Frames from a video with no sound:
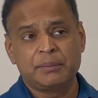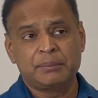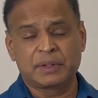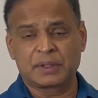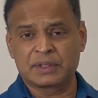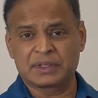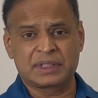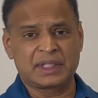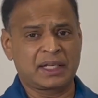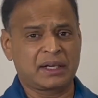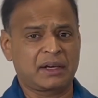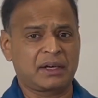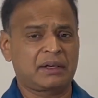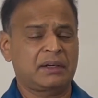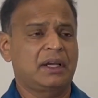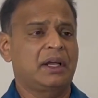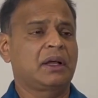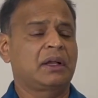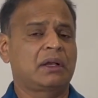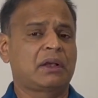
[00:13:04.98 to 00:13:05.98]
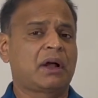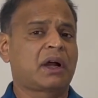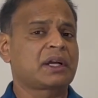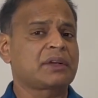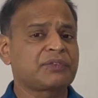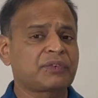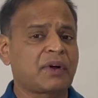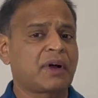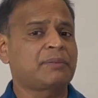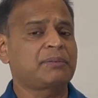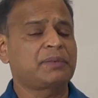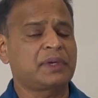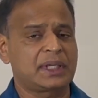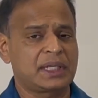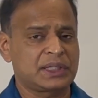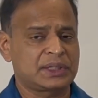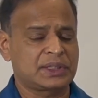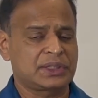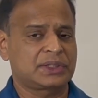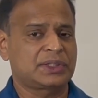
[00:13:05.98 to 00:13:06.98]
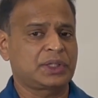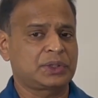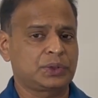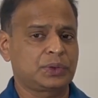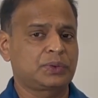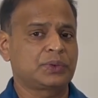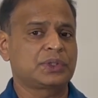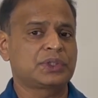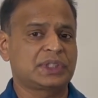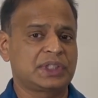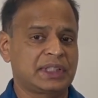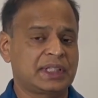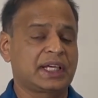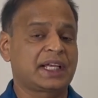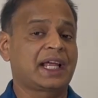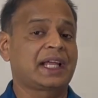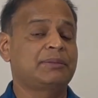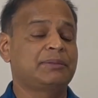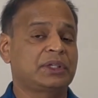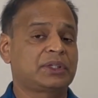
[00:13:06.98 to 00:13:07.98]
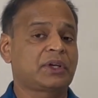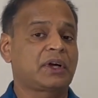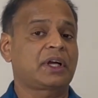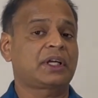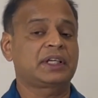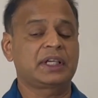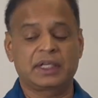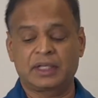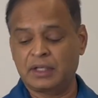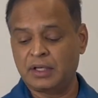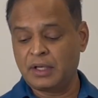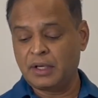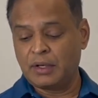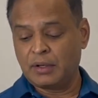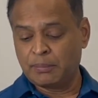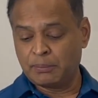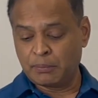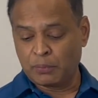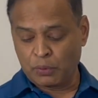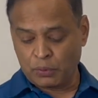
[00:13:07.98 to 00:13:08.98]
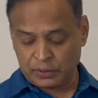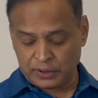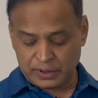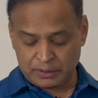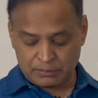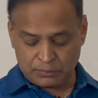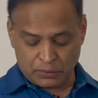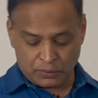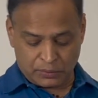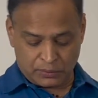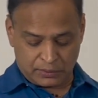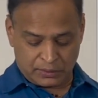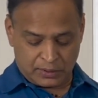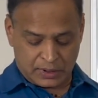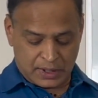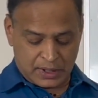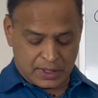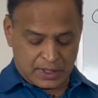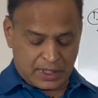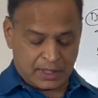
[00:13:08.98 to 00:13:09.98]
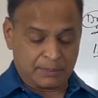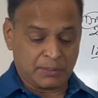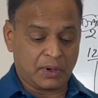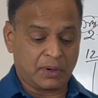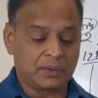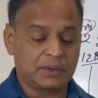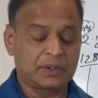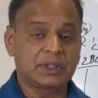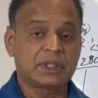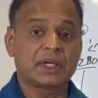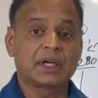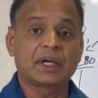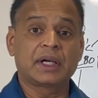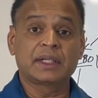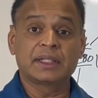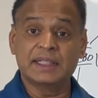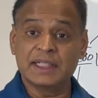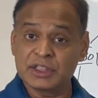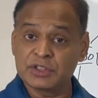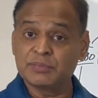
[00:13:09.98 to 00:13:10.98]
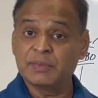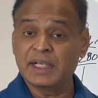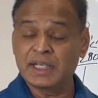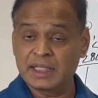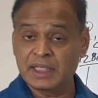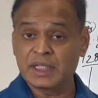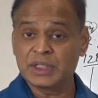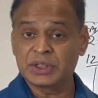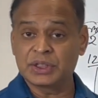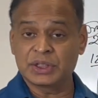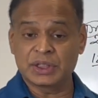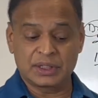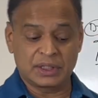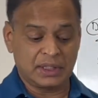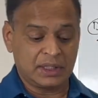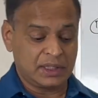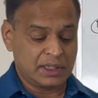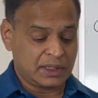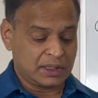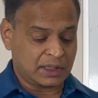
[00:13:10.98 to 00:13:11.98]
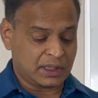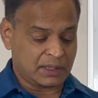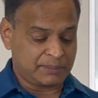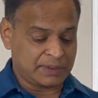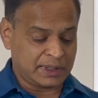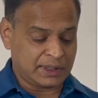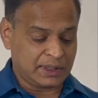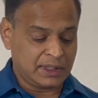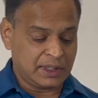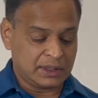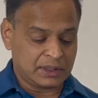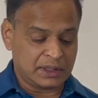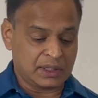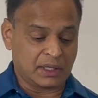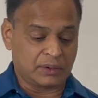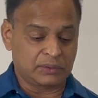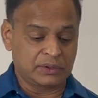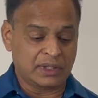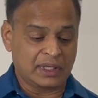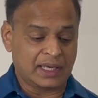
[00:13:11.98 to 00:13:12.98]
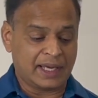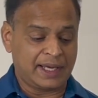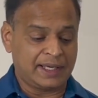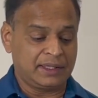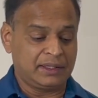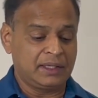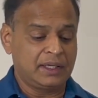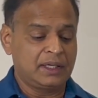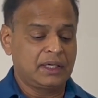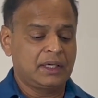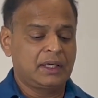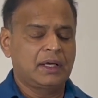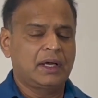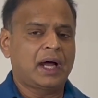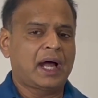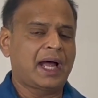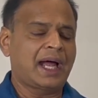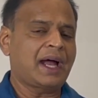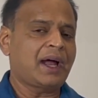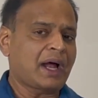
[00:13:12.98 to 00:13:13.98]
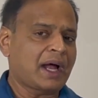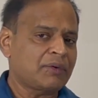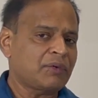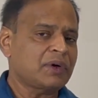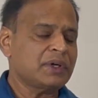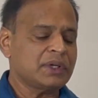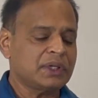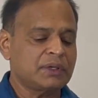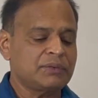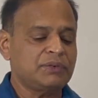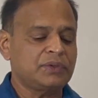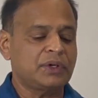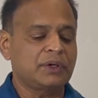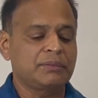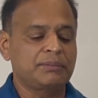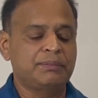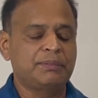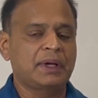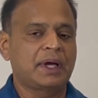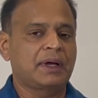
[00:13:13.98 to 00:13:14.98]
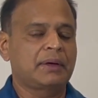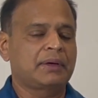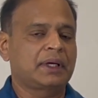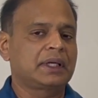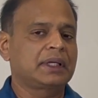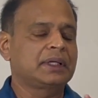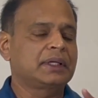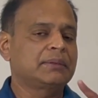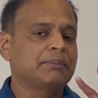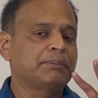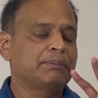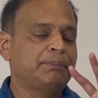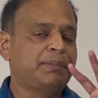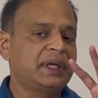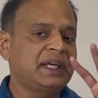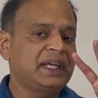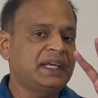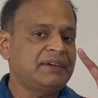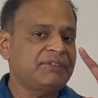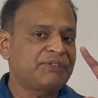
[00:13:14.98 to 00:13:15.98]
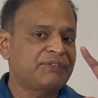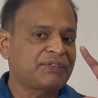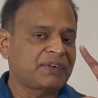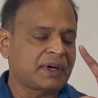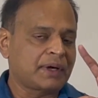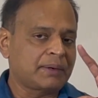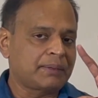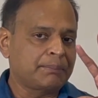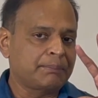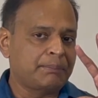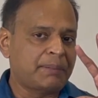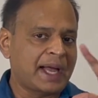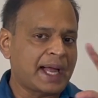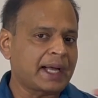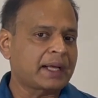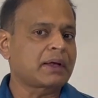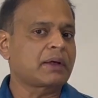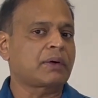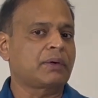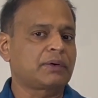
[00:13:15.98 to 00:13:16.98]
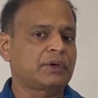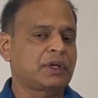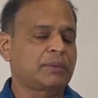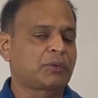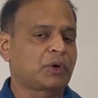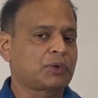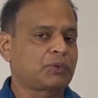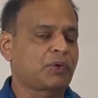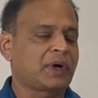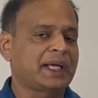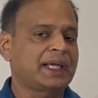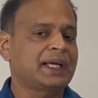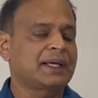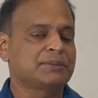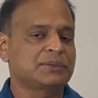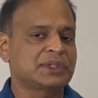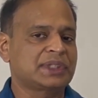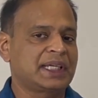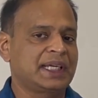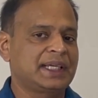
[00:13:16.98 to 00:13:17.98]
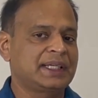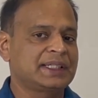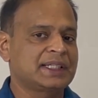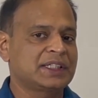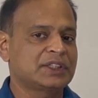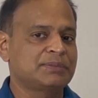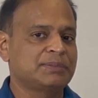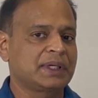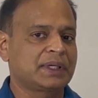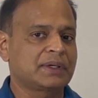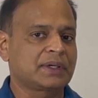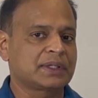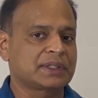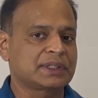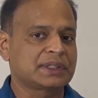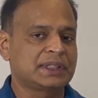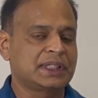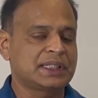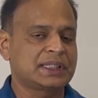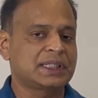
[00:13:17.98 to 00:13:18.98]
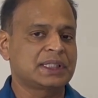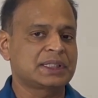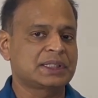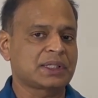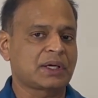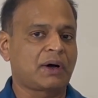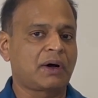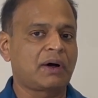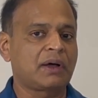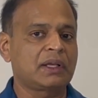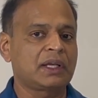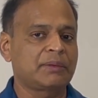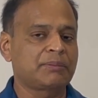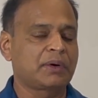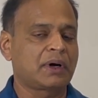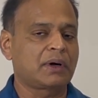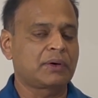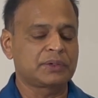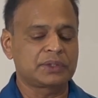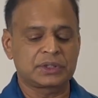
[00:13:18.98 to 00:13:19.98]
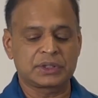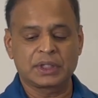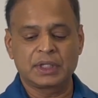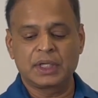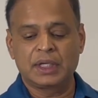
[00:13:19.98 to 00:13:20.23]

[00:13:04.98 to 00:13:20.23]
because there are a lot of complications that you could see, that I'll be talking more and more about this medication coming down the line. I want to give you a brief background about why I'm saying this, because this is all about